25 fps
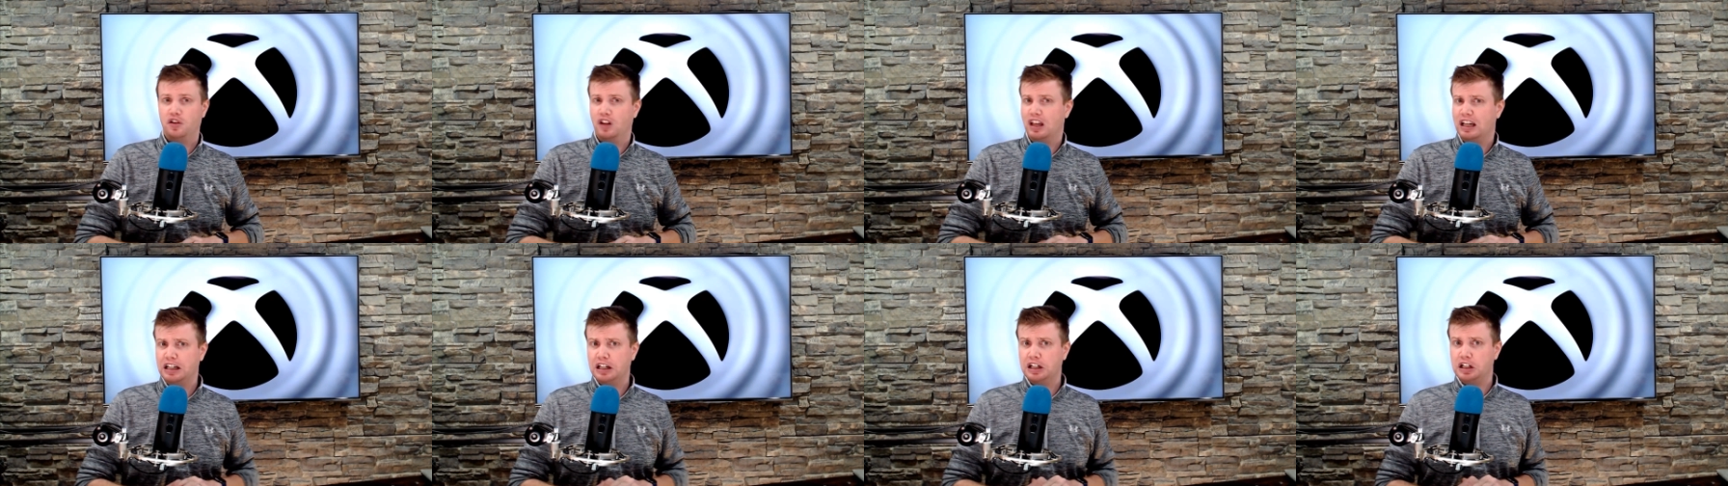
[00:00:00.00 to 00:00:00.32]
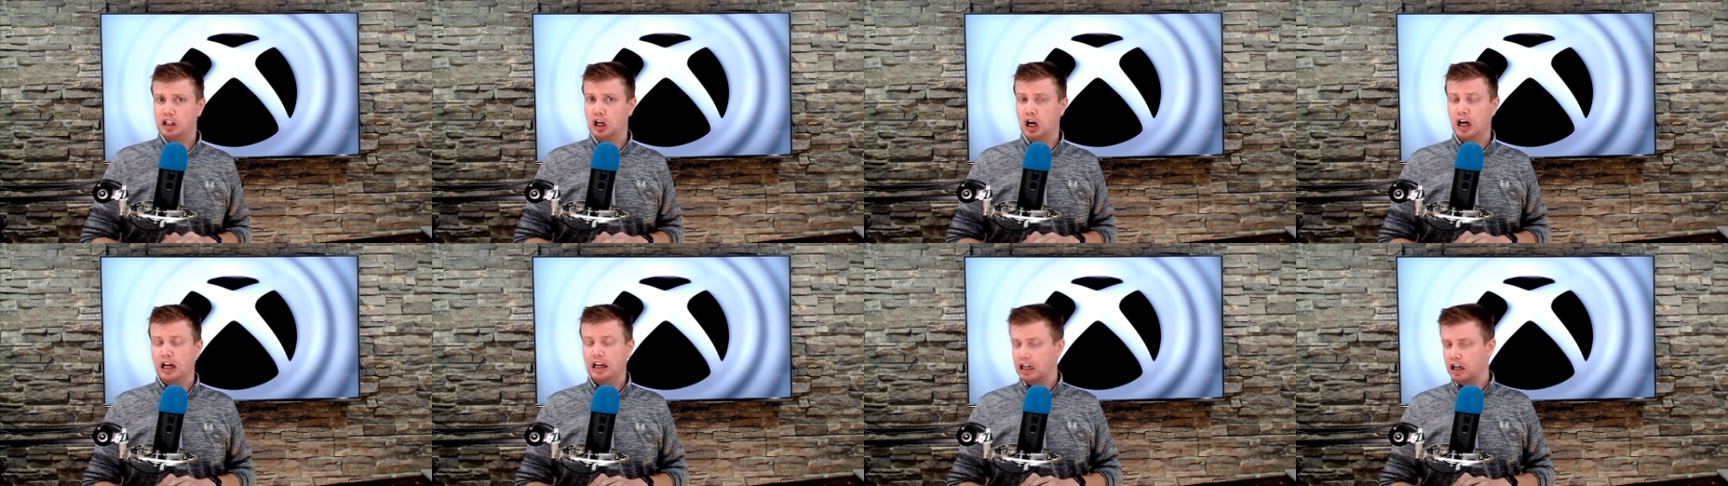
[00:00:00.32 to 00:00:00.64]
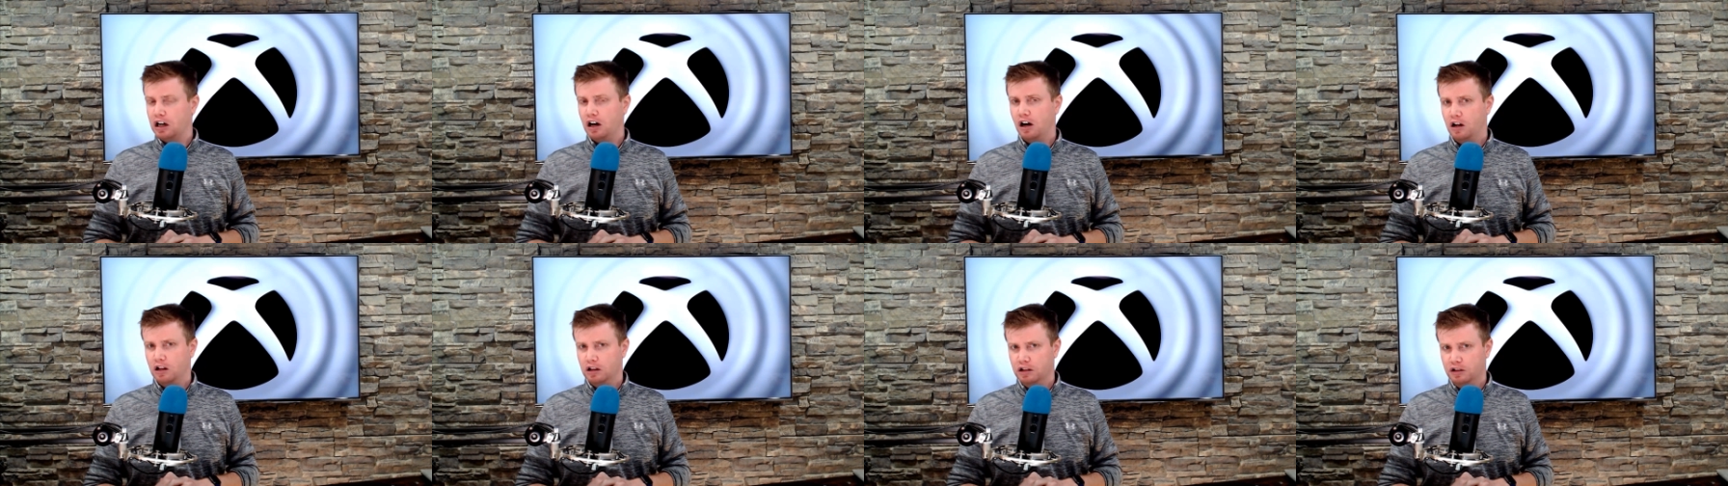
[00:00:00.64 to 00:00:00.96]
they could cut
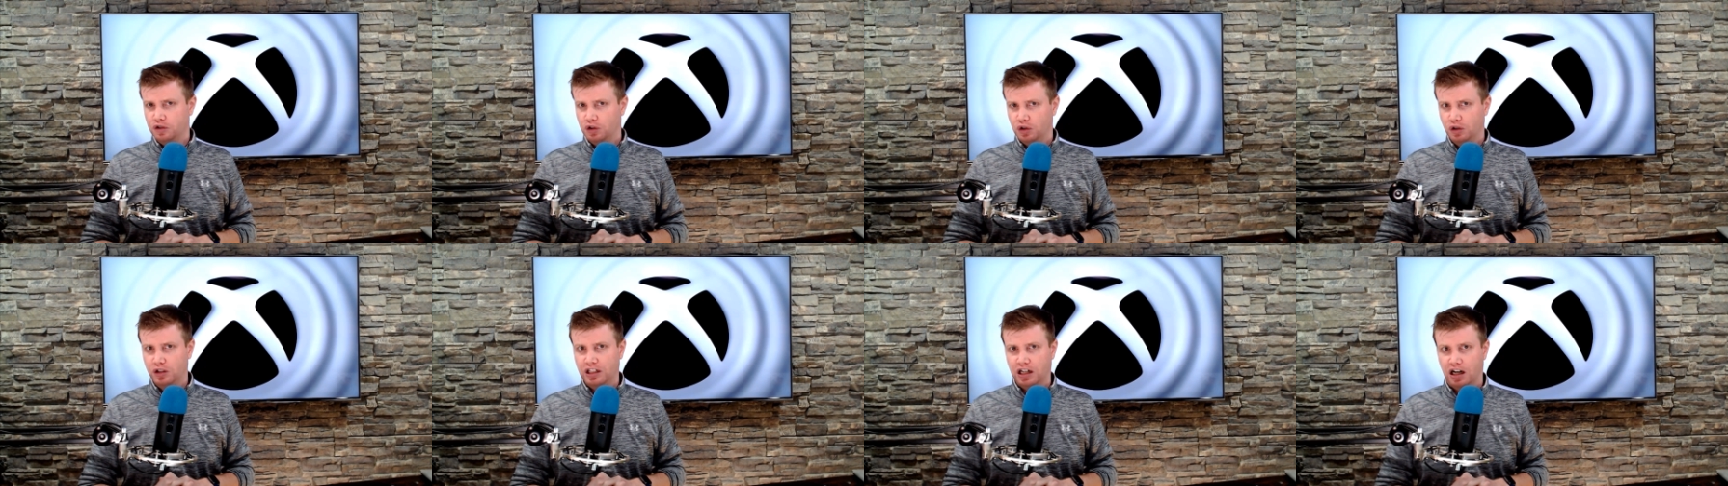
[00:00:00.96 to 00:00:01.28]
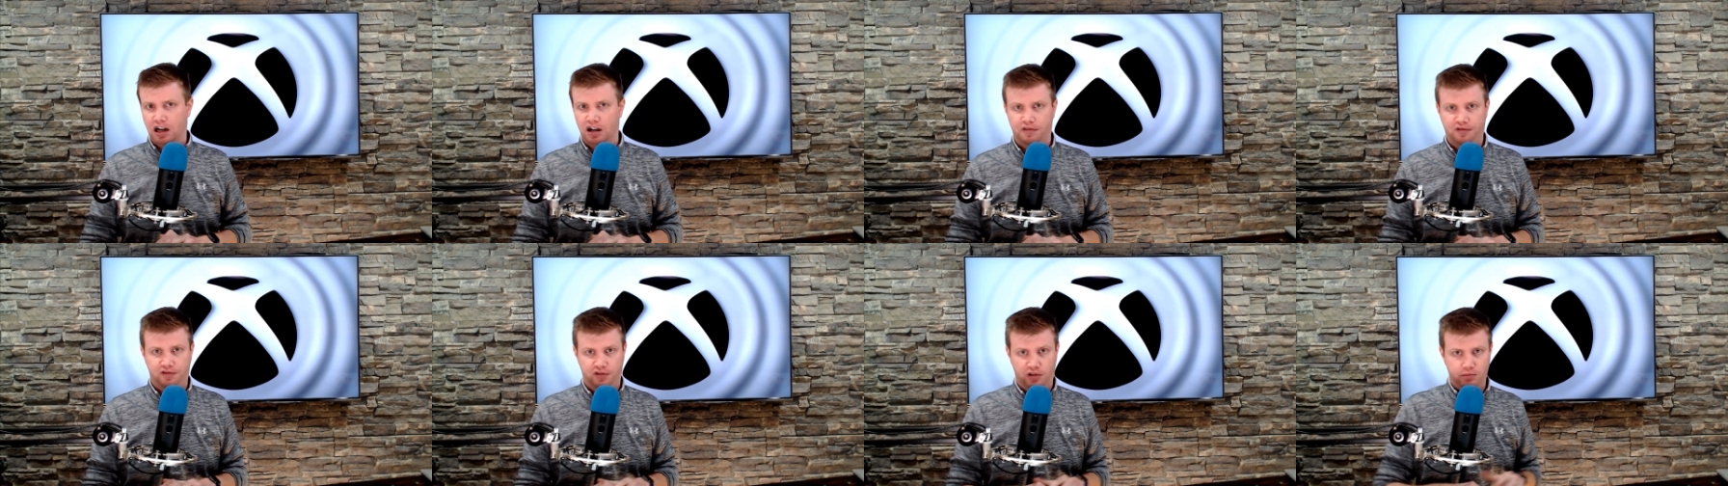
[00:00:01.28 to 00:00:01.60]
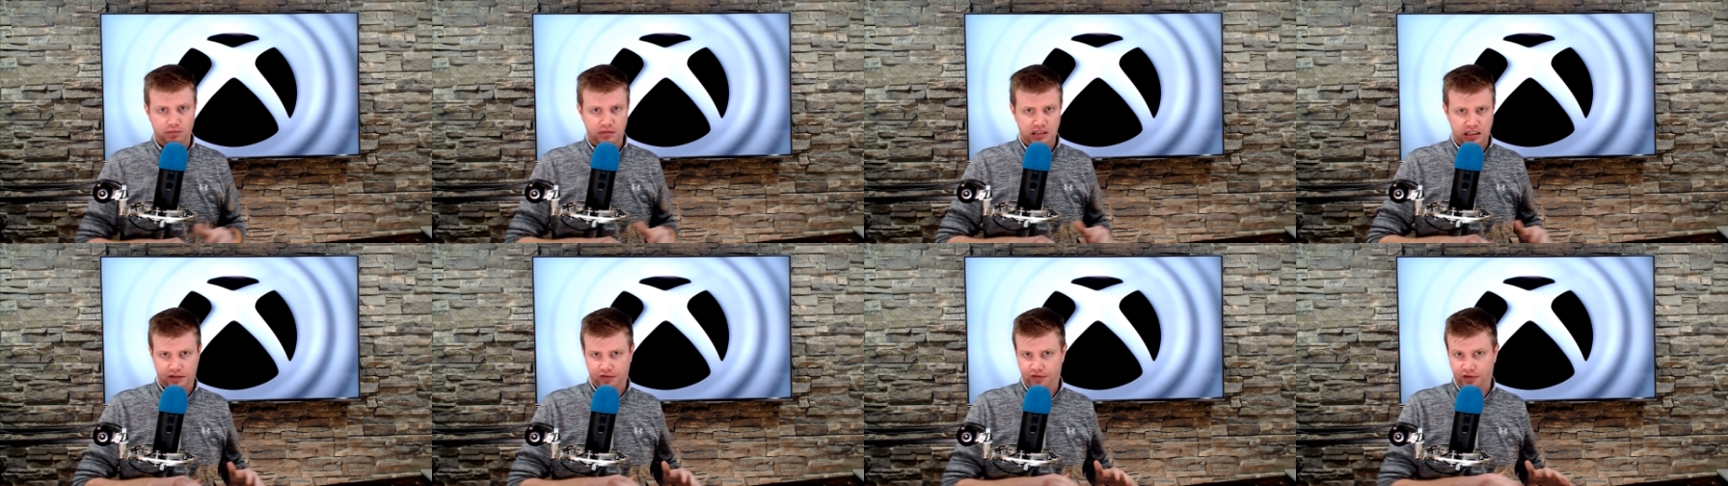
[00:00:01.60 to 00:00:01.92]
Call of Duty off
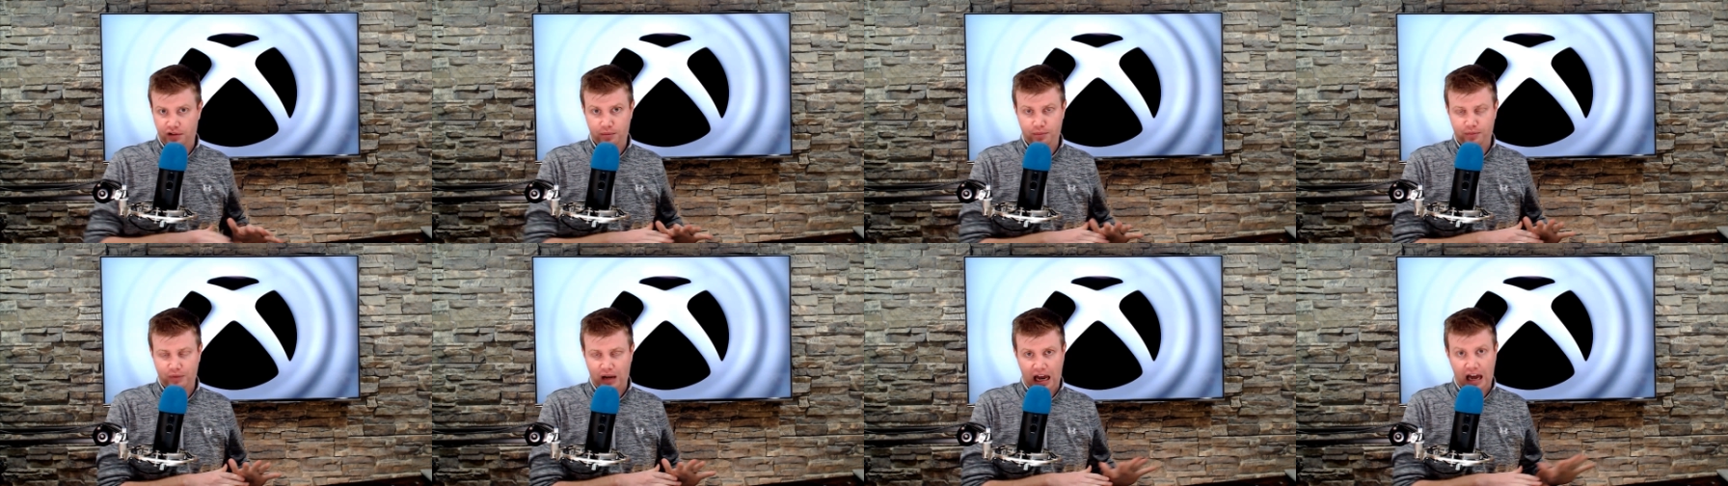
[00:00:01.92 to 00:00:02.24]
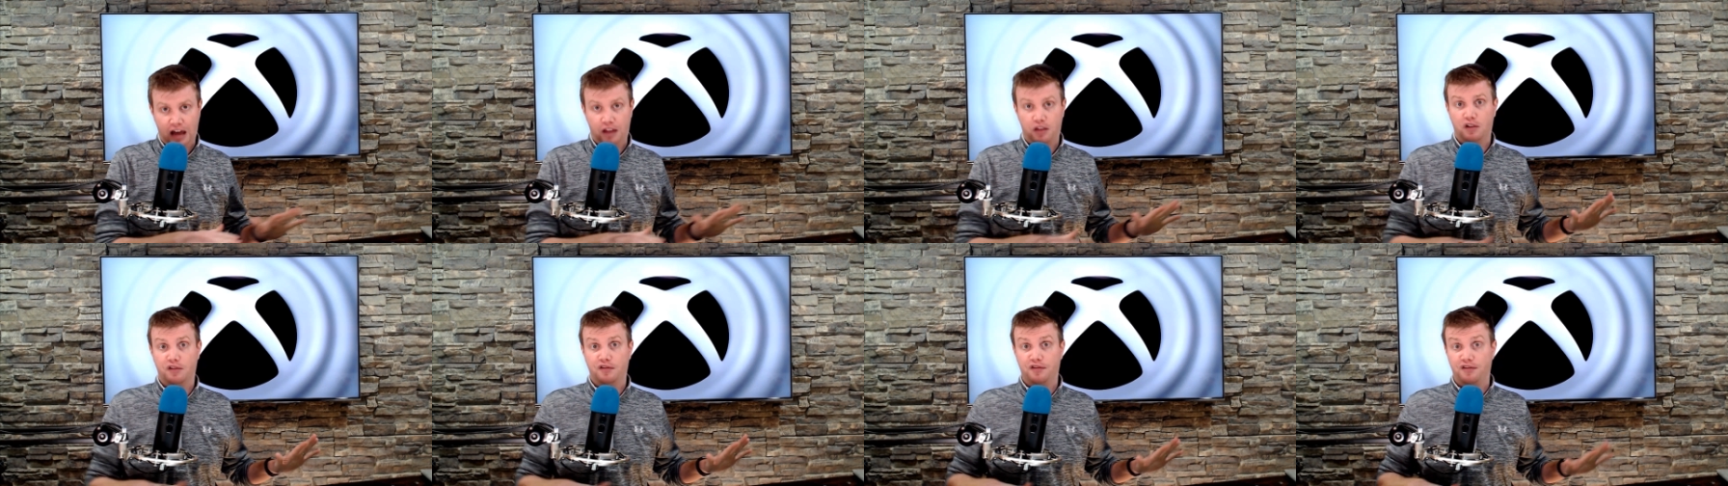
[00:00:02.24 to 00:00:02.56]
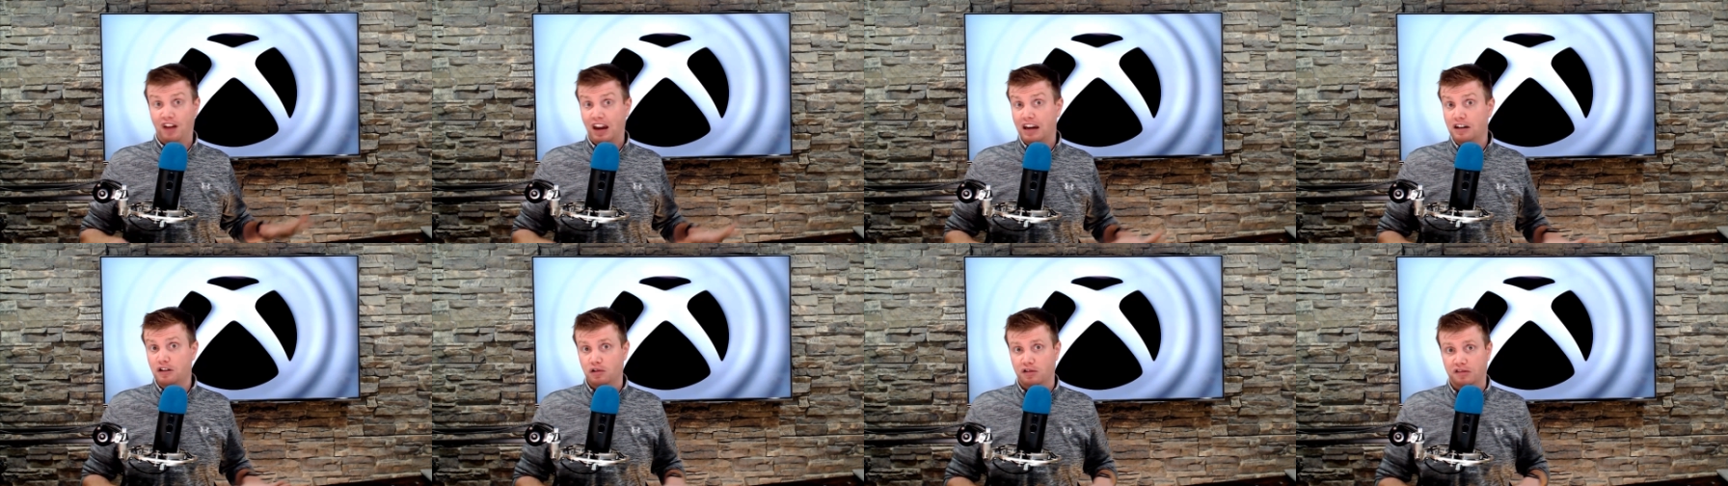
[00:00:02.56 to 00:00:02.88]
from, from other
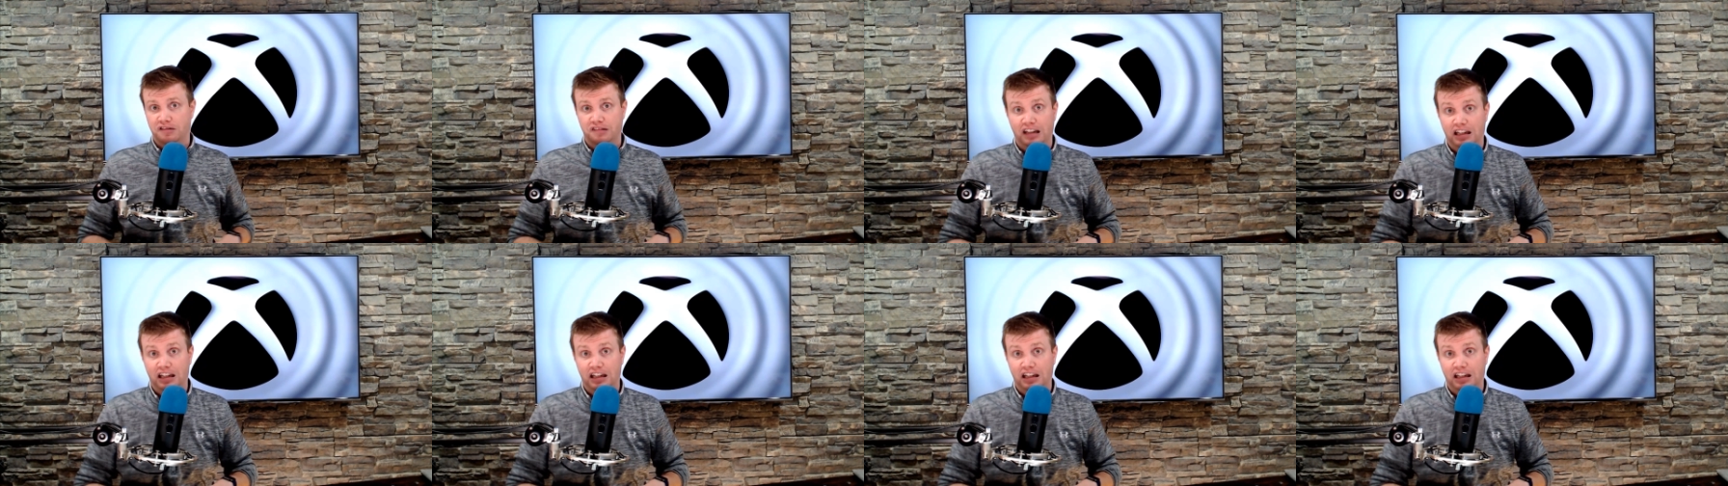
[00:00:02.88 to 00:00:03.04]
vendors.